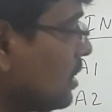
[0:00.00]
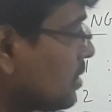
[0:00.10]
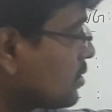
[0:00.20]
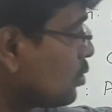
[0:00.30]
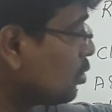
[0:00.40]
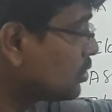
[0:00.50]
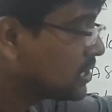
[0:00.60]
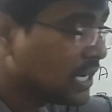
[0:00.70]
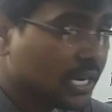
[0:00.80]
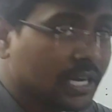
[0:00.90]

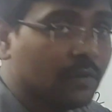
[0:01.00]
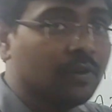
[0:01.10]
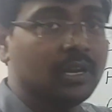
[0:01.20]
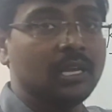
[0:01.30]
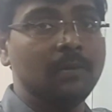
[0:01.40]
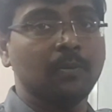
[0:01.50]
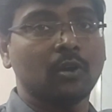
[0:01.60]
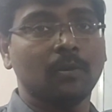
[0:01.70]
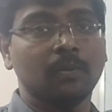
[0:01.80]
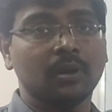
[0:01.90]
associativity
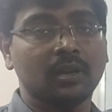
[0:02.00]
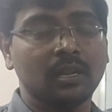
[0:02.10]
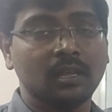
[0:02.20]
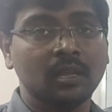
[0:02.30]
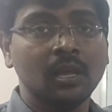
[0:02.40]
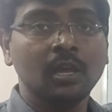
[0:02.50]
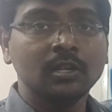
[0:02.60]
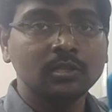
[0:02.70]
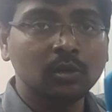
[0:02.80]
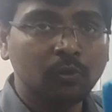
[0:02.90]
property.
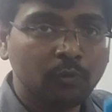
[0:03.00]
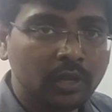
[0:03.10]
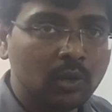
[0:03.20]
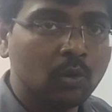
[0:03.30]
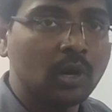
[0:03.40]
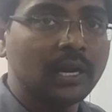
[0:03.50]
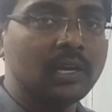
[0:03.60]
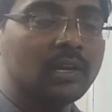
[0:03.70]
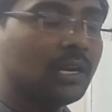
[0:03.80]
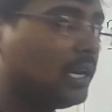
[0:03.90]
So we know
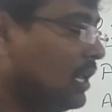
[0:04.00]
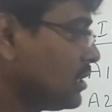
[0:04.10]
what the